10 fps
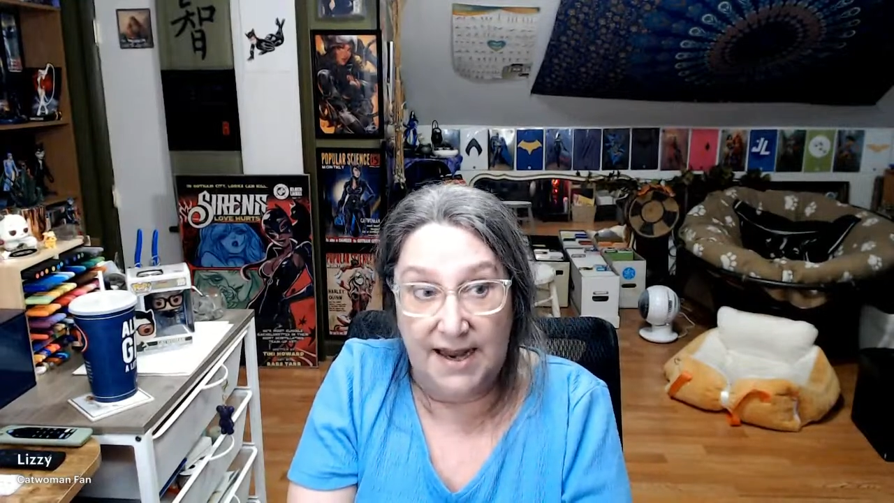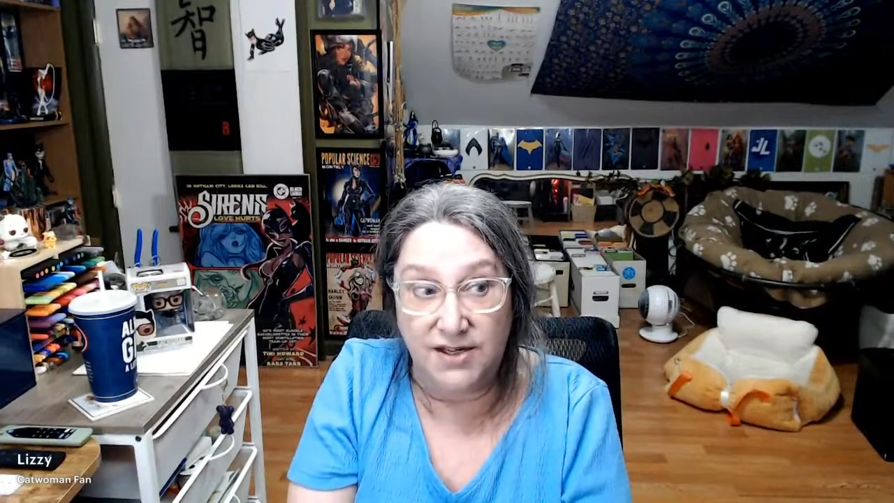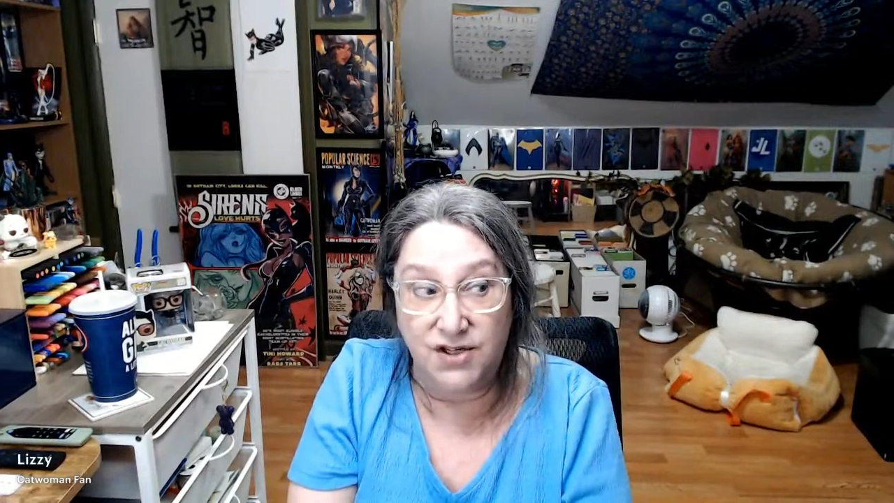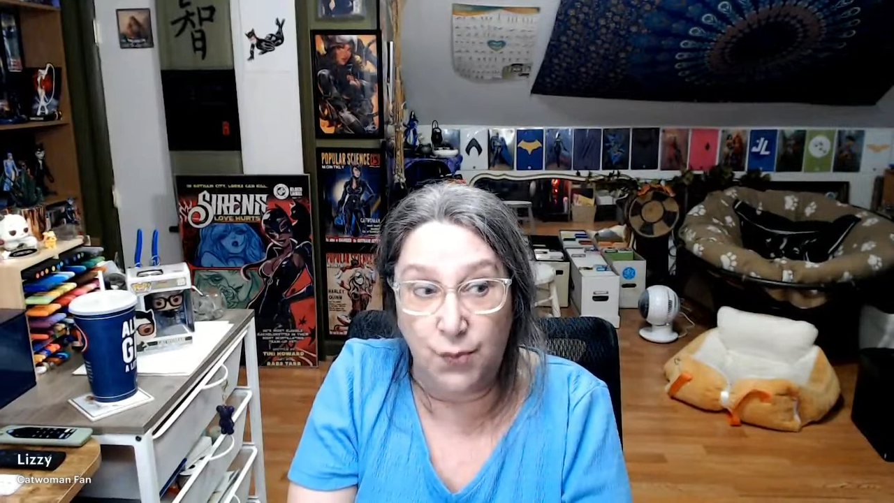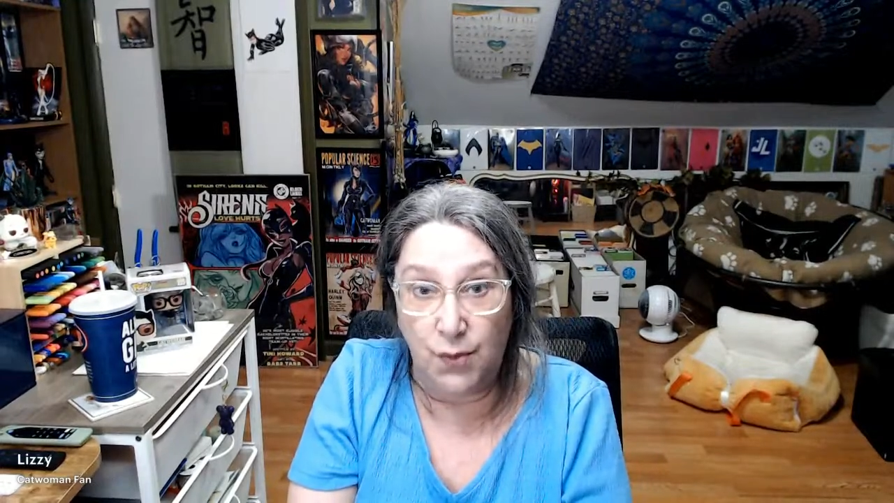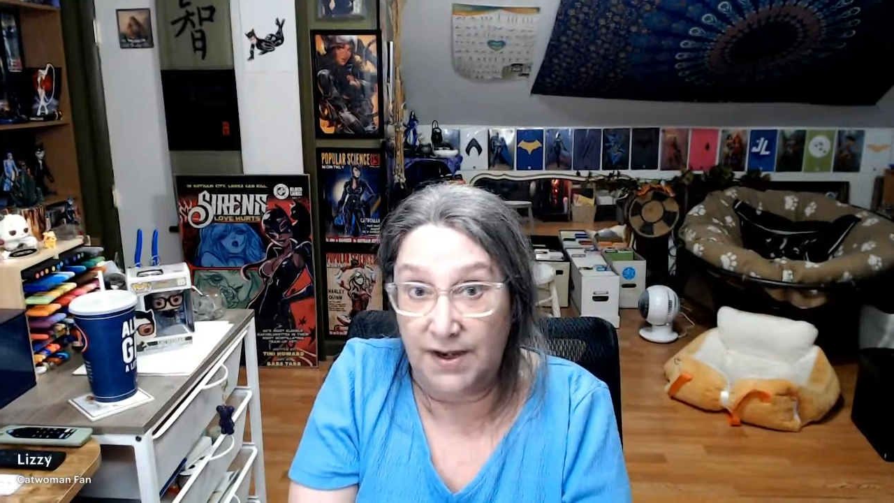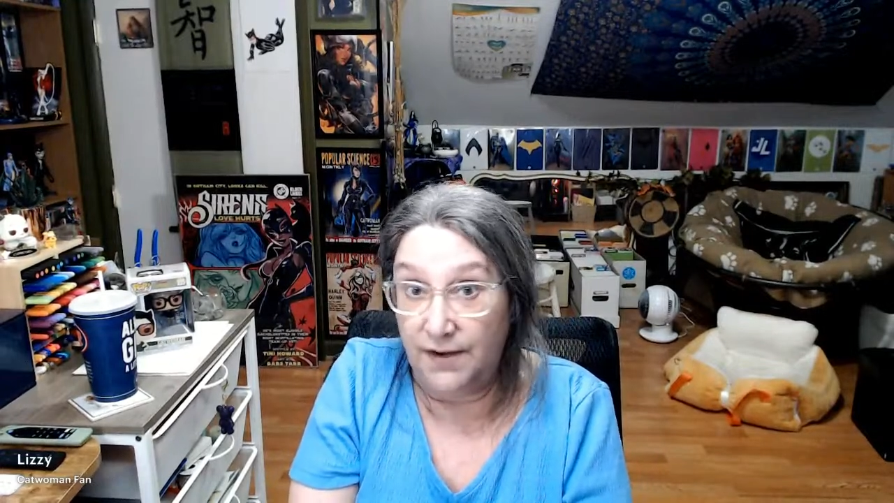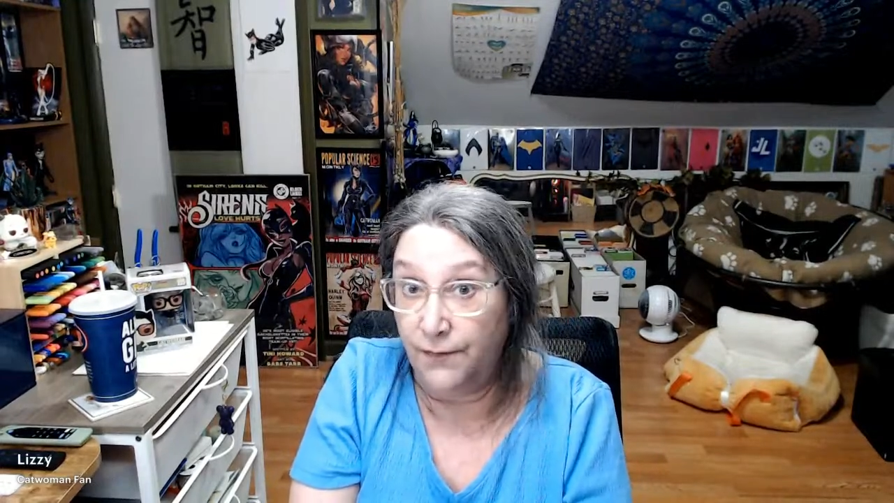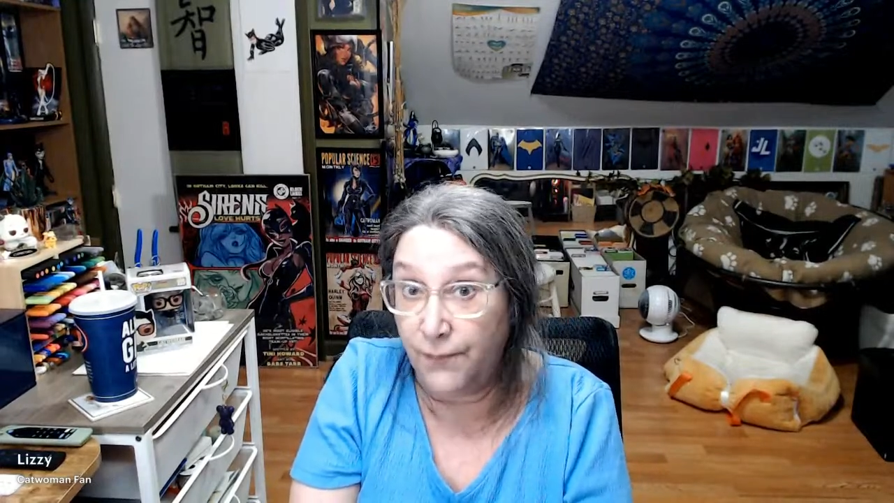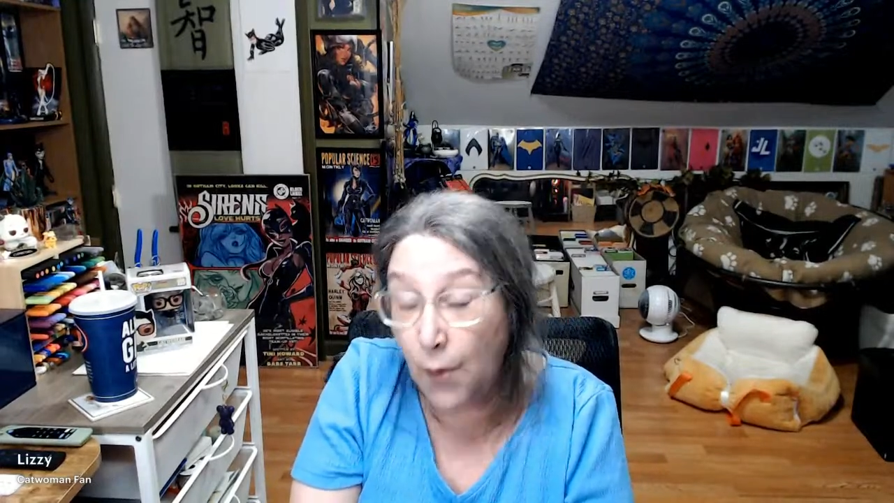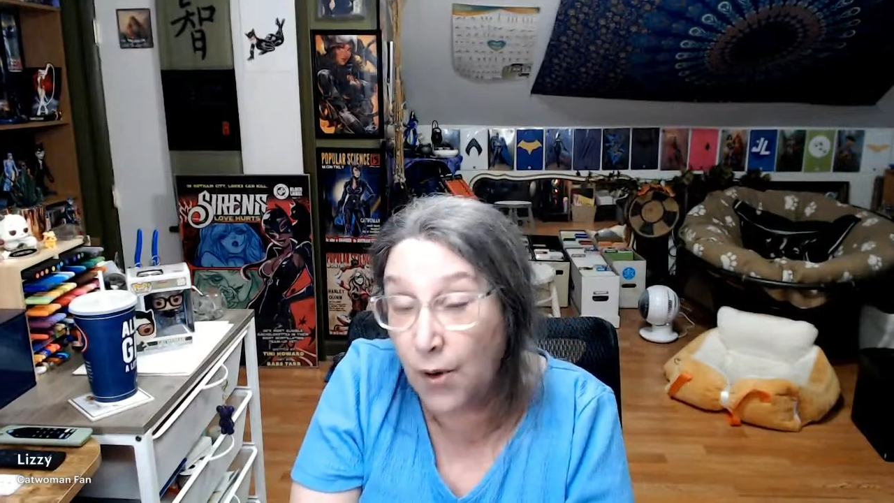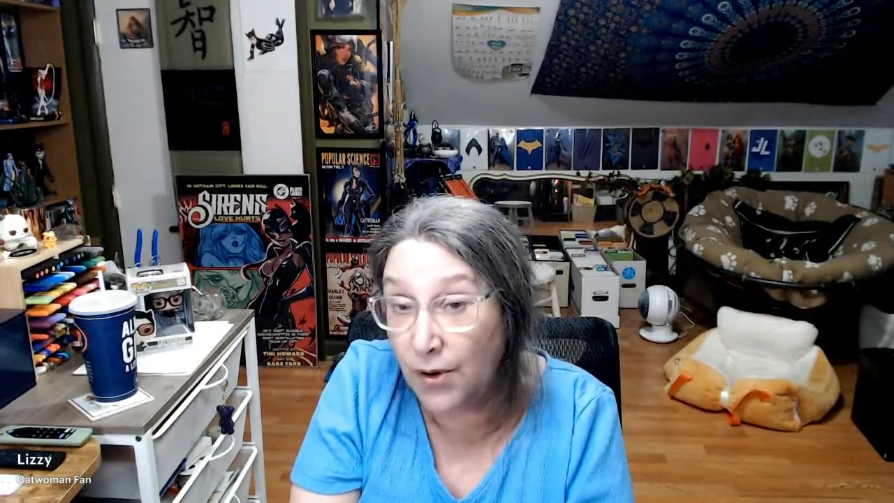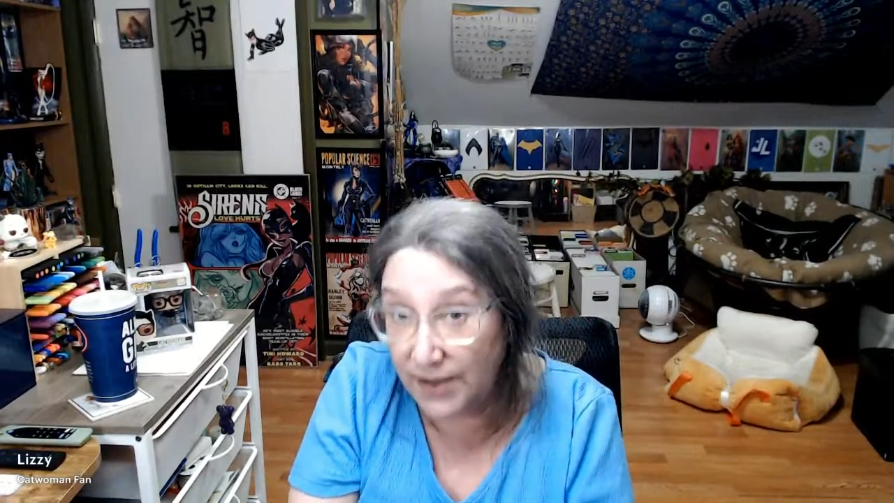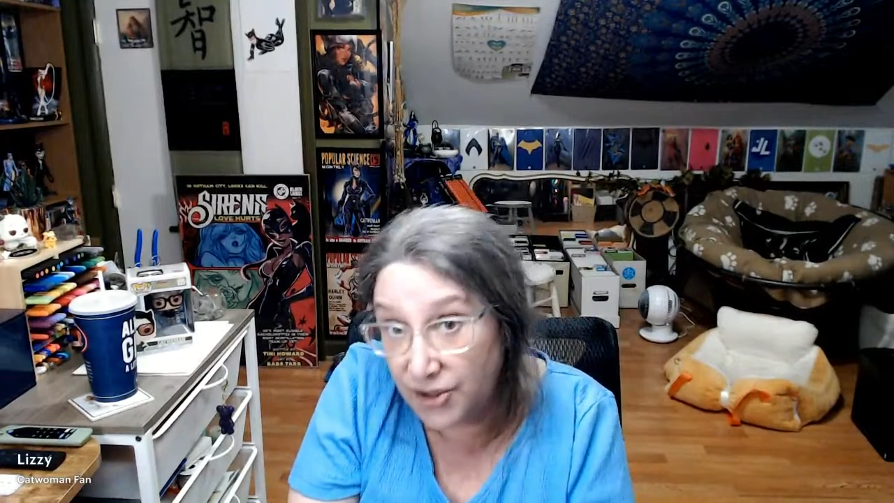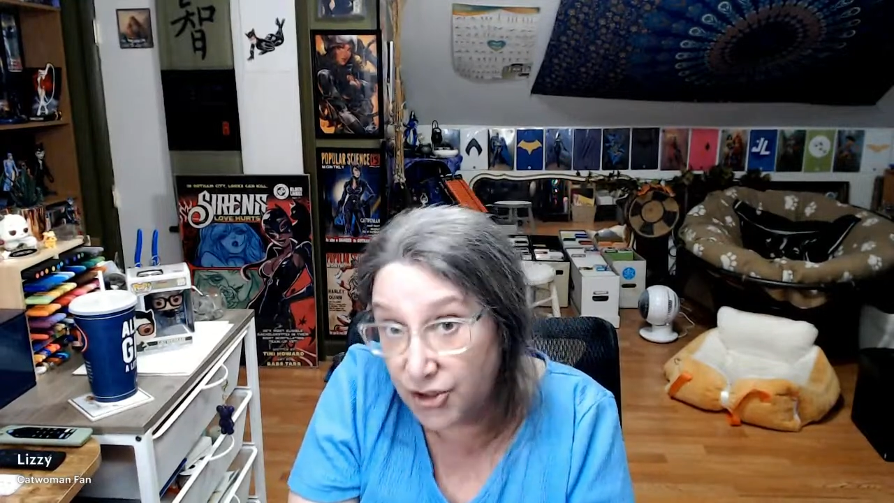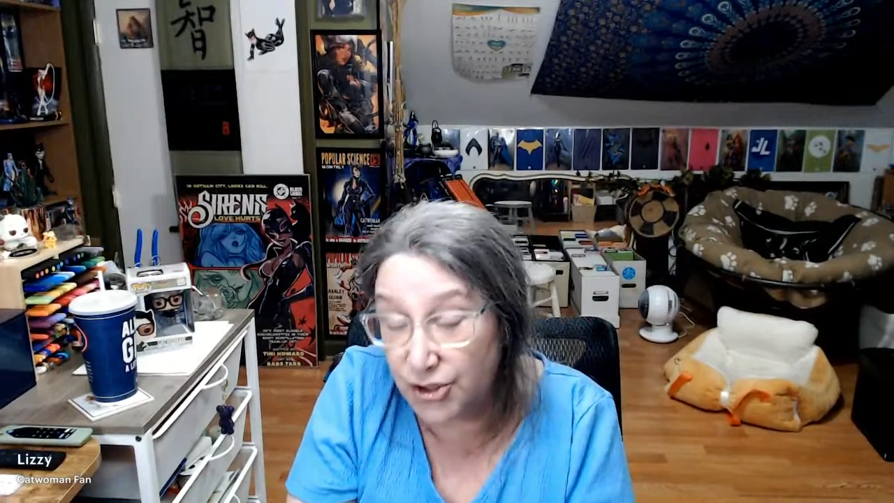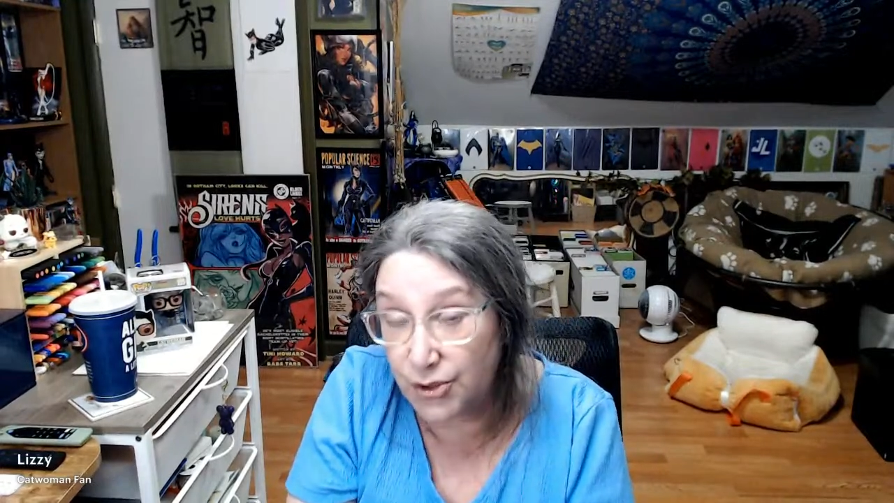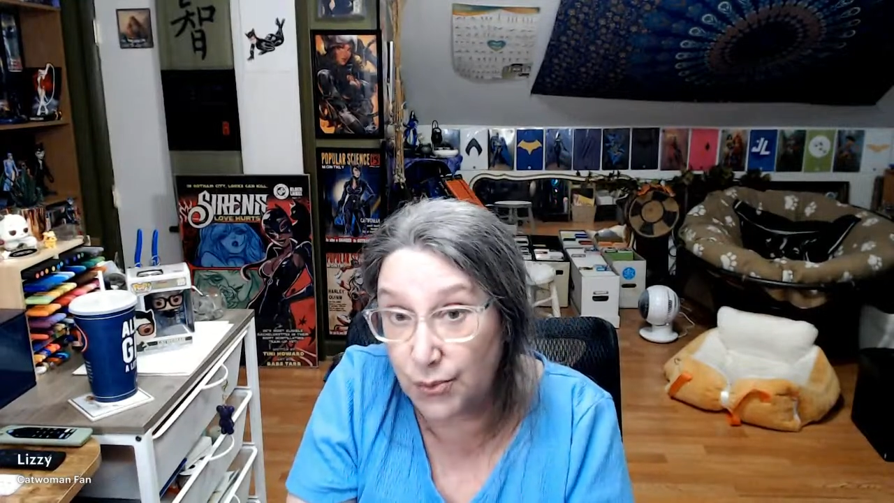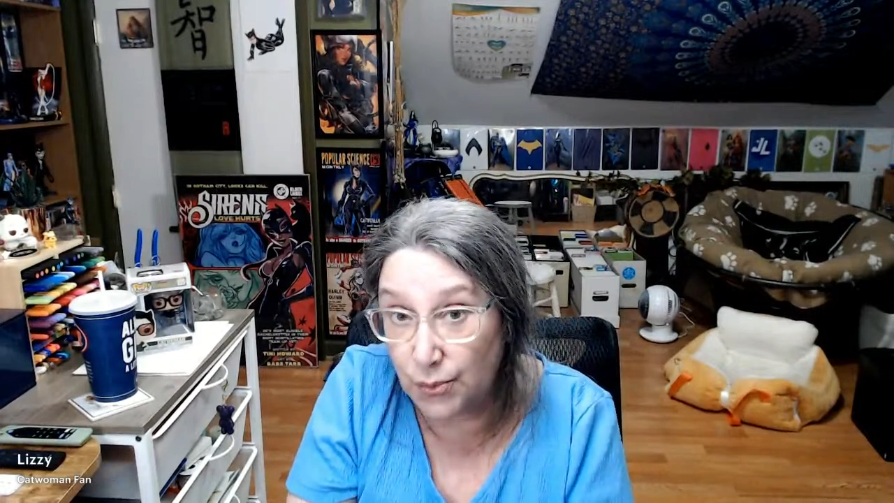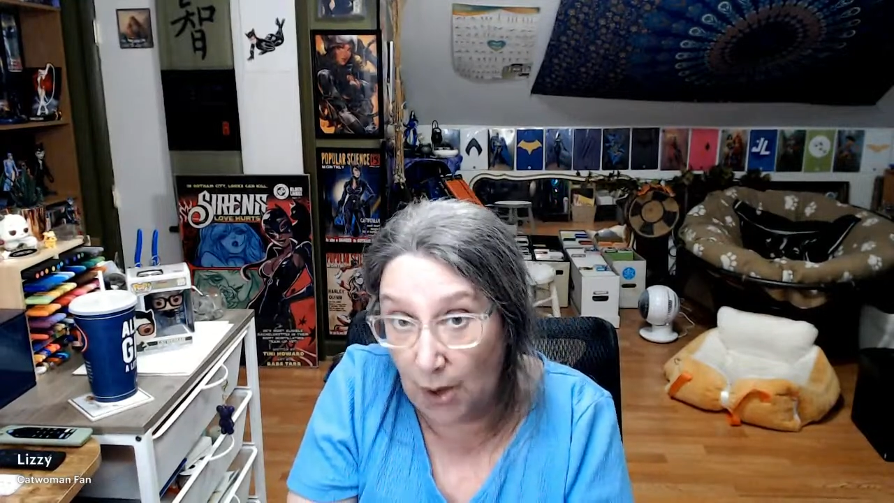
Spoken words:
a 24-issue